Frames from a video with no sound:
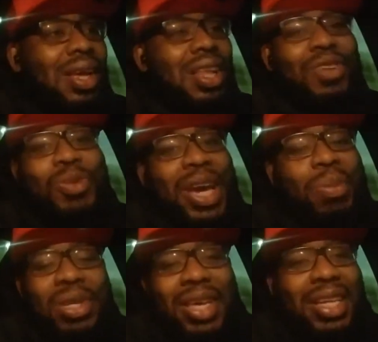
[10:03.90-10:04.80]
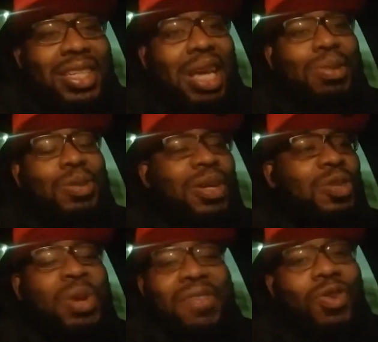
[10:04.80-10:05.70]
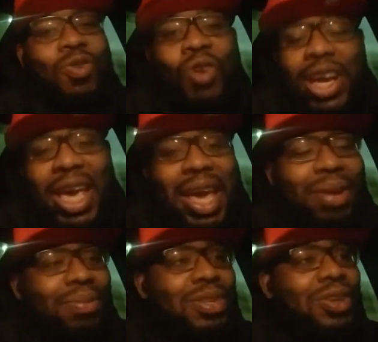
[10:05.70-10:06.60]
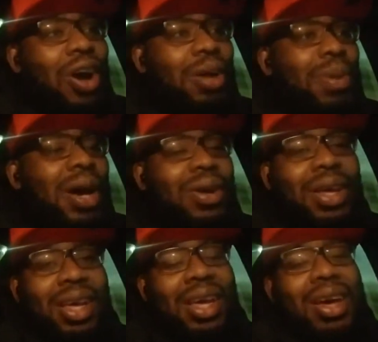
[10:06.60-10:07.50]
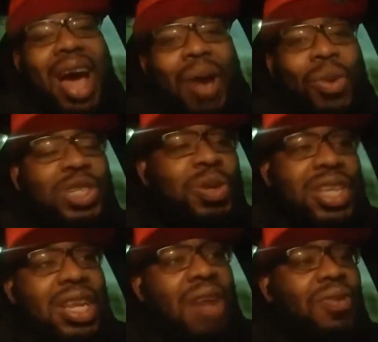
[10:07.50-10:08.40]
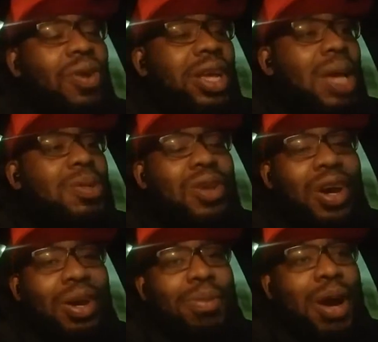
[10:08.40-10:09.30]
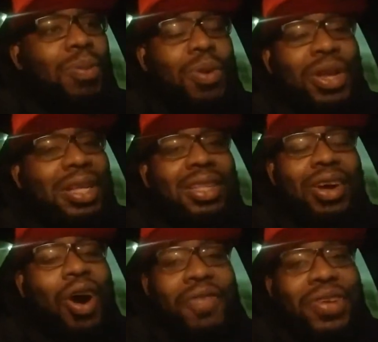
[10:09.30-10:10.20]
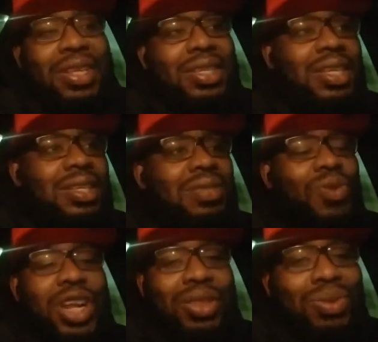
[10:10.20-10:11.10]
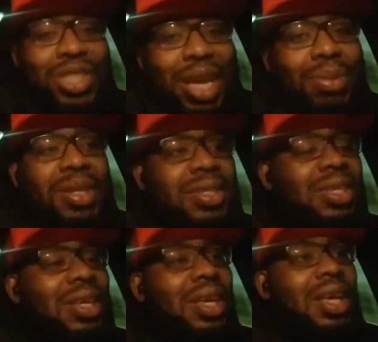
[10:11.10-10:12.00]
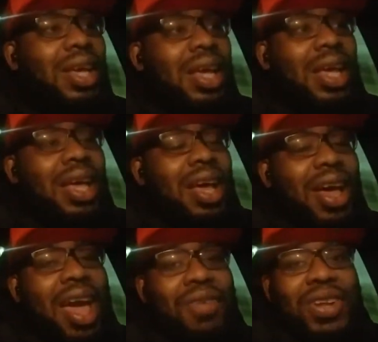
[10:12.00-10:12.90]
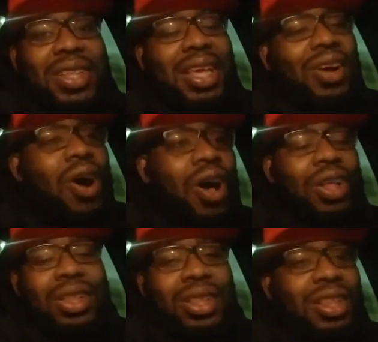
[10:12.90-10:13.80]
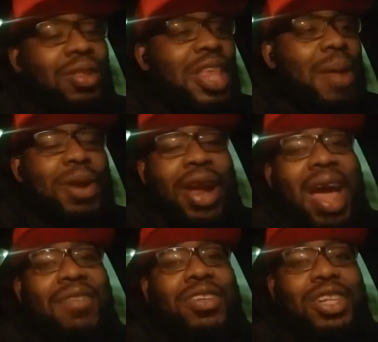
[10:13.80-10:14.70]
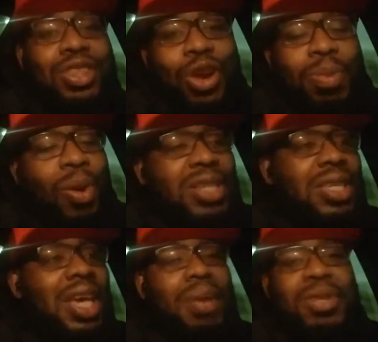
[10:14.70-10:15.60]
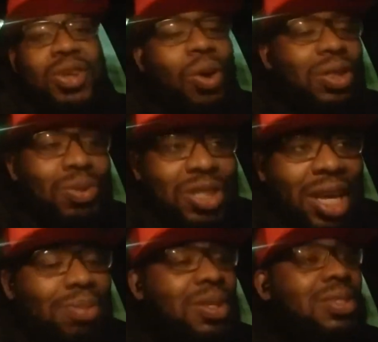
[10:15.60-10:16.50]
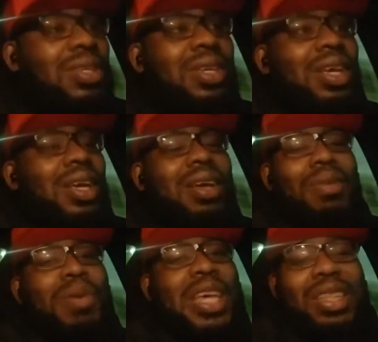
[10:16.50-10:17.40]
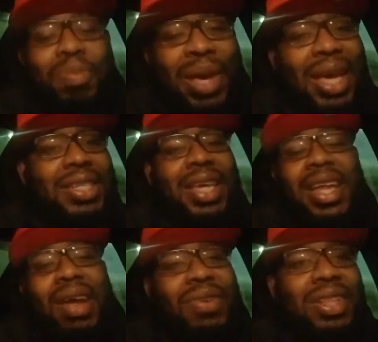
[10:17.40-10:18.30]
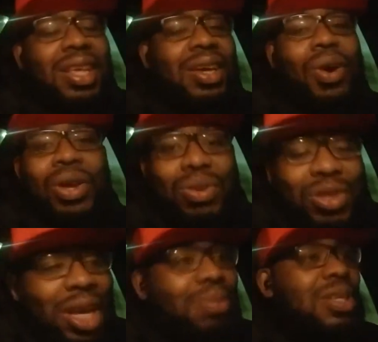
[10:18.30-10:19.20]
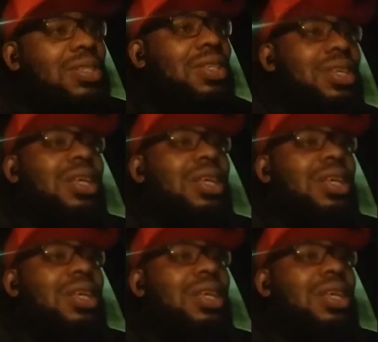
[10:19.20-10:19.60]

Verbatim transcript: The reason why I keep on saying Jameis because we have no run game to talk about. I wish we did have a run game to talk about, but the offense is running through Jameis. Everything, all damn near averaging 30 points a game is going through Jameis, be it the picks and everything going through Jameis.